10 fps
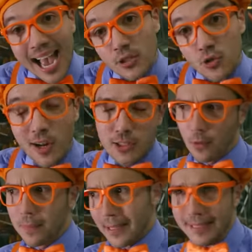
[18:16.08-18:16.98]
astronauts would
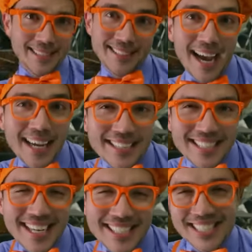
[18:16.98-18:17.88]
be
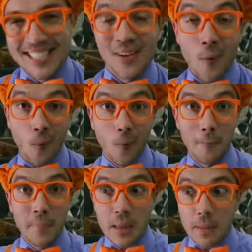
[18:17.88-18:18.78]
scientists or
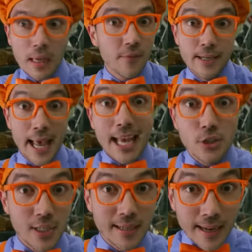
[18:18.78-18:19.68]
maybe even
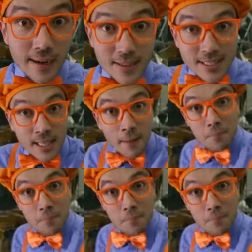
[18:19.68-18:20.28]
engineers.